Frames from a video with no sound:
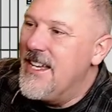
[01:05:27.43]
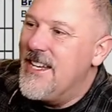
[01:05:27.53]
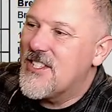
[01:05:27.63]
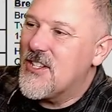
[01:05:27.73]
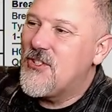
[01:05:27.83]

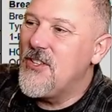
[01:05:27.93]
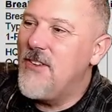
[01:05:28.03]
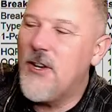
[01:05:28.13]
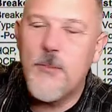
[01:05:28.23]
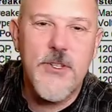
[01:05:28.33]
So two
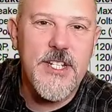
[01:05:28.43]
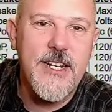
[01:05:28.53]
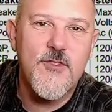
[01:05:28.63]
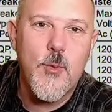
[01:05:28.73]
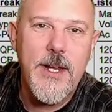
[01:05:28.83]
hundred percent
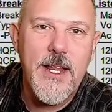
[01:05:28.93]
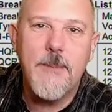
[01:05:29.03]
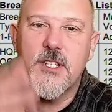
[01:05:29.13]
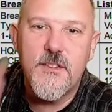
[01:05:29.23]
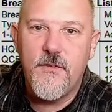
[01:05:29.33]
of twenty
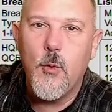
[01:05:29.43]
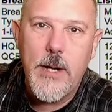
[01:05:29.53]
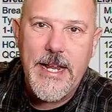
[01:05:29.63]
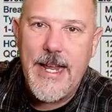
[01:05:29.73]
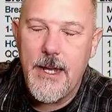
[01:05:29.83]
amps is
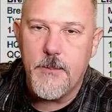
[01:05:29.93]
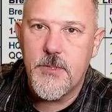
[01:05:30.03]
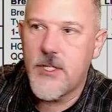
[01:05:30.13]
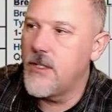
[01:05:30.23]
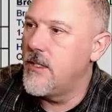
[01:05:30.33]
forty
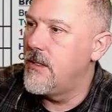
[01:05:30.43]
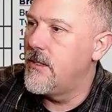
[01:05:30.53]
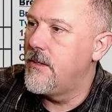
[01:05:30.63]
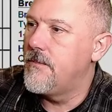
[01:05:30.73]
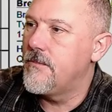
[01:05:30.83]
amps.
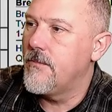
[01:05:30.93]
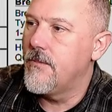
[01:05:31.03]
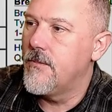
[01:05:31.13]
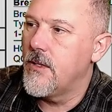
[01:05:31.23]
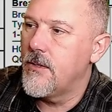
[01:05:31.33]

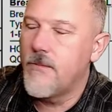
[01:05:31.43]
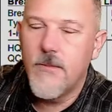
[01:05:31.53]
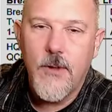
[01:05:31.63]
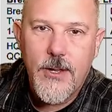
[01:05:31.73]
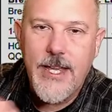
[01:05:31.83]

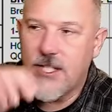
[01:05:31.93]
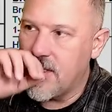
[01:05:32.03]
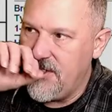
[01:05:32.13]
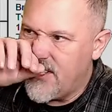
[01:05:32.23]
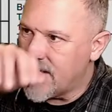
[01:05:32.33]
Okay, so
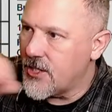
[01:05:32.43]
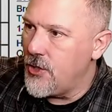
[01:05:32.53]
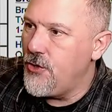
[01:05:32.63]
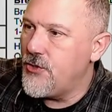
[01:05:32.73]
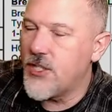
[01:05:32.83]
you just
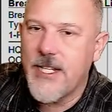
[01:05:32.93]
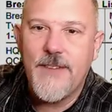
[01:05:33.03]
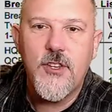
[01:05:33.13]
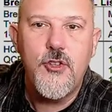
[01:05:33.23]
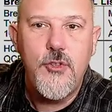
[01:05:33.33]
you just have
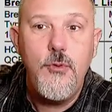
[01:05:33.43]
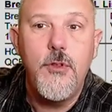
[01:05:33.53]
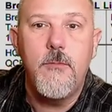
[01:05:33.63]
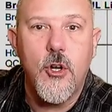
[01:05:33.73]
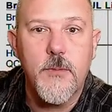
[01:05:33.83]
to do the
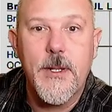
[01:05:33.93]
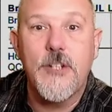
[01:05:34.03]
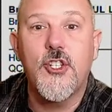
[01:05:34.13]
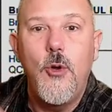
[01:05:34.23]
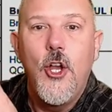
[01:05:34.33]
multiply.
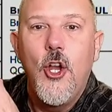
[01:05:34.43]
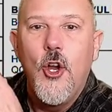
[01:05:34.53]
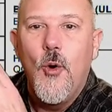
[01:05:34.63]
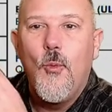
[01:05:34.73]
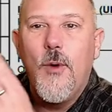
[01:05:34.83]
So
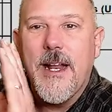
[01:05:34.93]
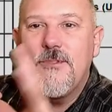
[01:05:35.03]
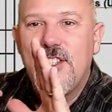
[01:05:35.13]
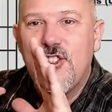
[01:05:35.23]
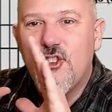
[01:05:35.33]
what I'm
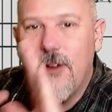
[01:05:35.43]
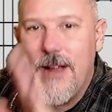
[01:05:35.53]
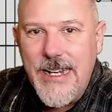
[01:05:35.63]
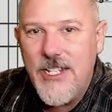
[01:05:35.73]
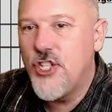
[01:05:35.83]

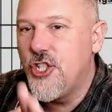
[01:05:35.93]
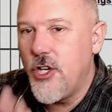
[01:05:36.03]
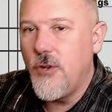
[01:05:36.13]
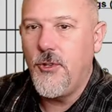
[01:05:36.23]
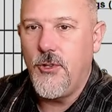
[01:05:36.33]
trying to
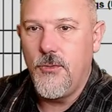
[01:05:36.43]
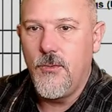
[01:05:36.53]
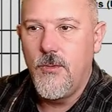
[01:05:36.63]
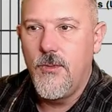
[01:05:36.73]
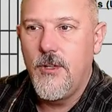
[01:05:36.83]
show you
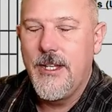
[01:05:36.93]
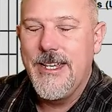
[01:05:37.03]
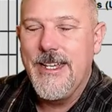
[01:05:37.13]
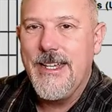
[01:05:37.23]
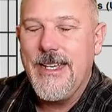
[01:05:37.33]

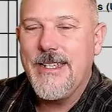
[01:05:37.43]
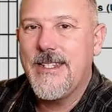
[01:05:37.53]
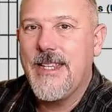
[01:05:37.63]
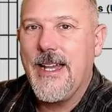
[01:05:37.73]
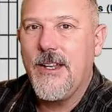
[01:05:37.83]
is
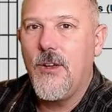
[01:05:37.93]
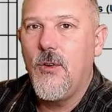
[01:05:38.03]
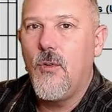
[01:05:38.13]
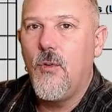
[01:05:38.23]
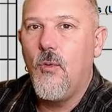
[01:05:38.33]
that
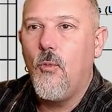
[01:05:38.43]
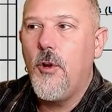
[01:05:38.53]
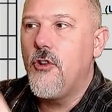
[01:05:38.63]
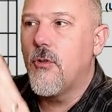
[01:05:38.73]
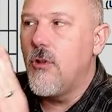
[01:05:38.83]
when
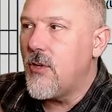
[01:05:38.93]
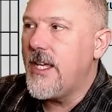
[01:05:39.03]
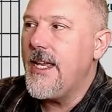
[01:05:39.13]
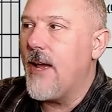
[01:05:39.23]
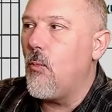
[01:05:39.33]
you're
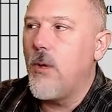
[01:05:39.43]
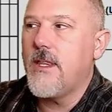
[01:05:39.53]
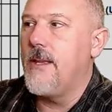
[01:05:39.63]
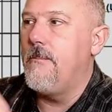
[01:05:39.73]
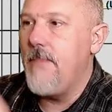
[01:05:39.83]
looking at what
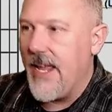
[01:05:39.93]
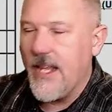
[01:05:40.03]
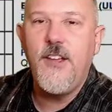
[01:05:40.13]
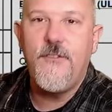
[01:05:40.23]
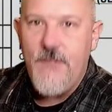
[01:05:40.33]
the
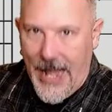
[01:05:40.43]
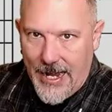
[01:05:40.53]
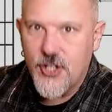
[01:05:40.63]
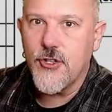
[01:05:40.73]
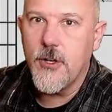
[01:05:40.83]

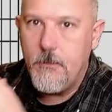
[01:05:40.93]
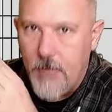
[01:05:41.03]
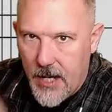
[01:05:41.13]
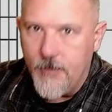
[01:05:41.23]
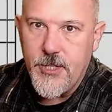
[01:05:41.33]
manufacturer
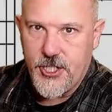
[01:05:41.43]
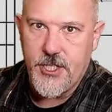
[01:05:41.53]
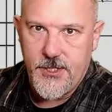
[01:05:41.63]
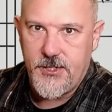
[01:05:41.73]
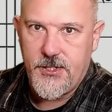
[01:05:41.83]

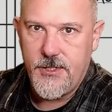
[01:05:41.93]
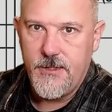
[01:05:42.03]
publishes